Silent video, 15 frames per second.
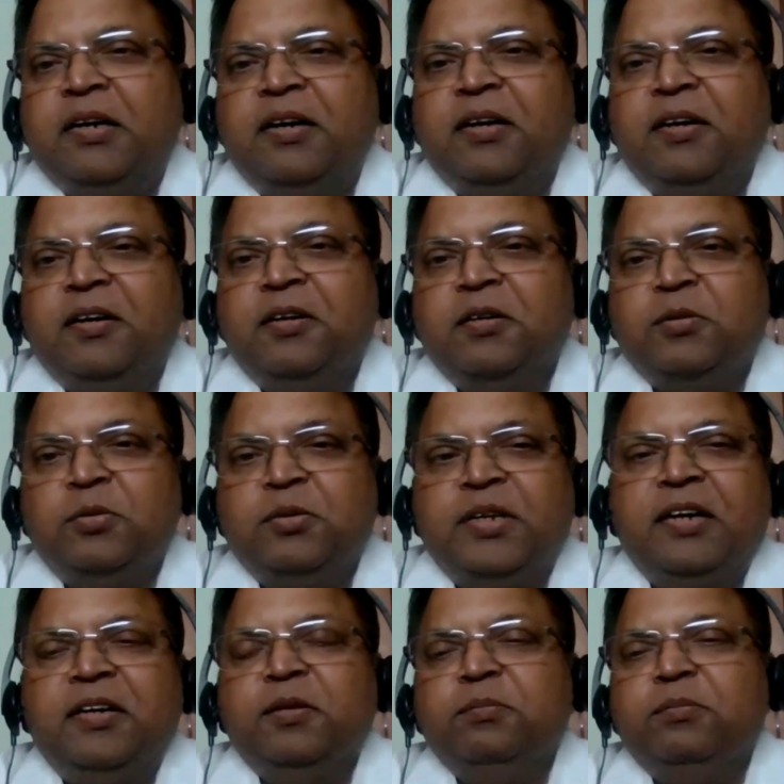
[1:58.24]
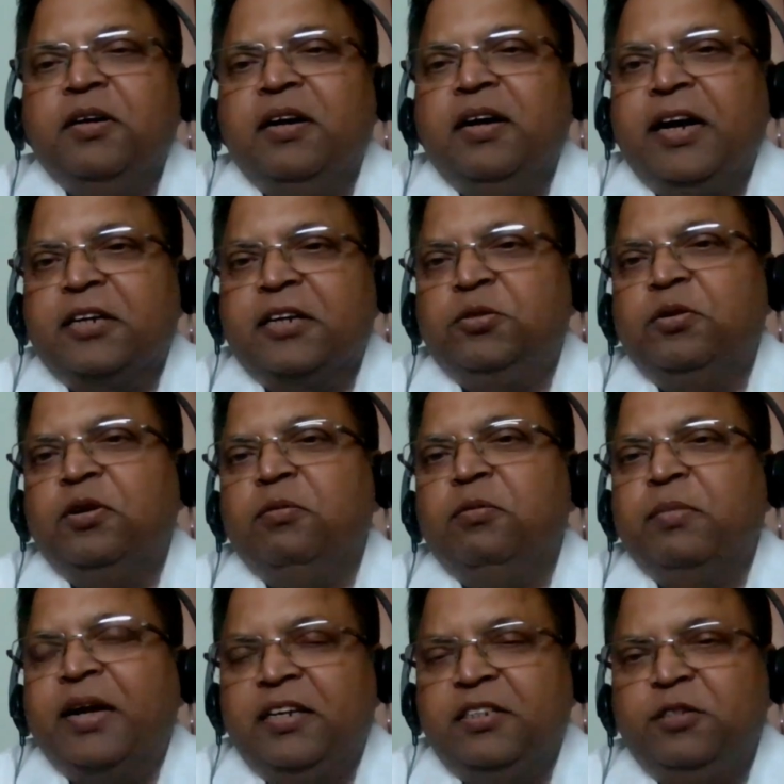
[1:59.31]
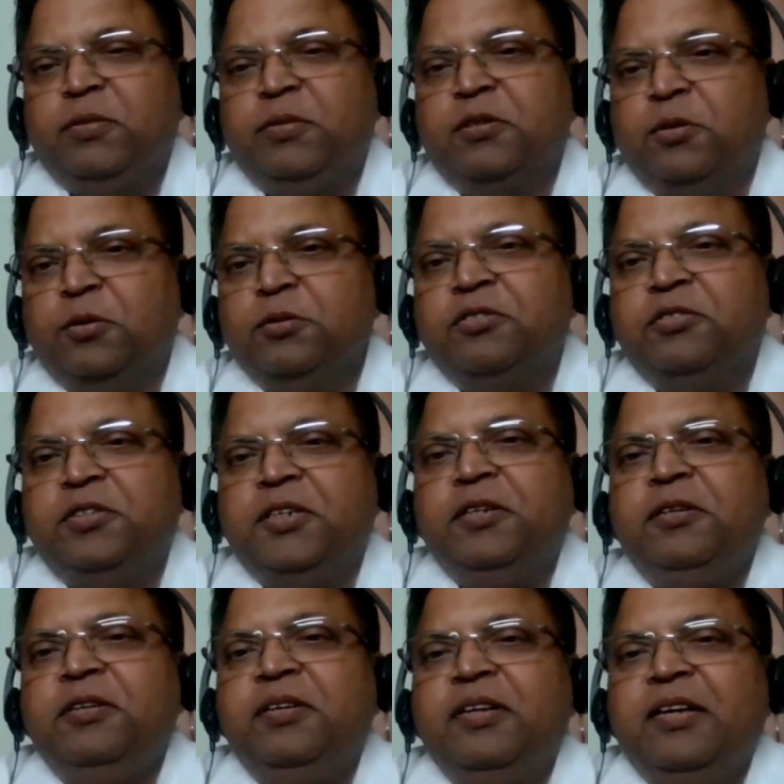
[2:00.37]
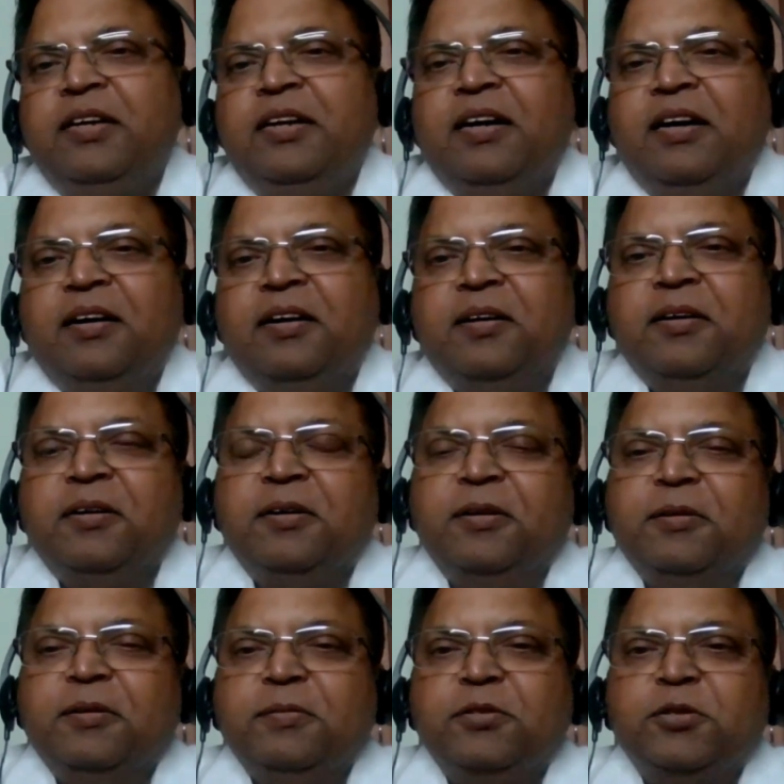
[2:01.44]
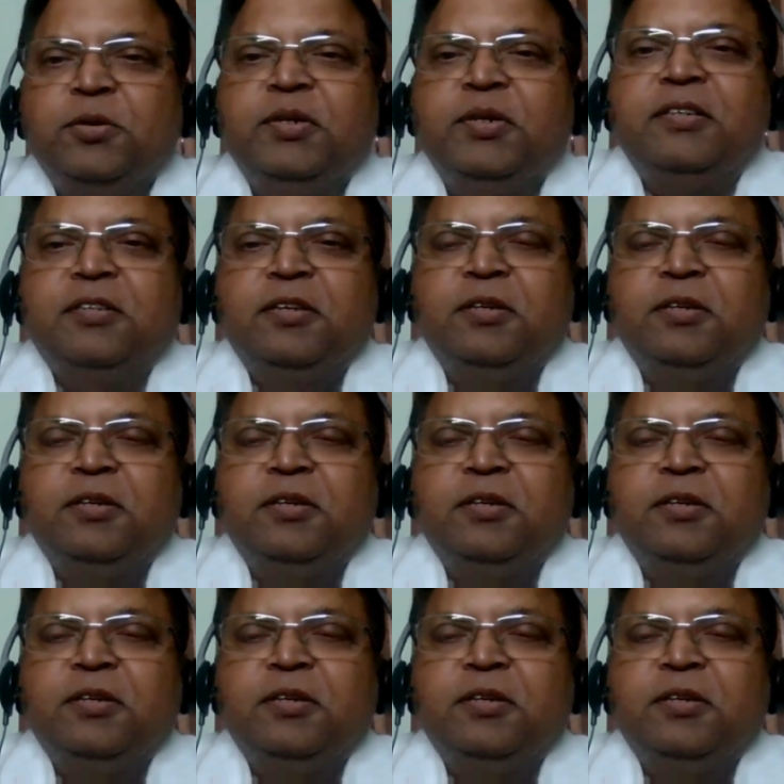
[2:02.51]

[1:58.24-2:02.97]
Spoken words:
to take up the actuarial management course there, so that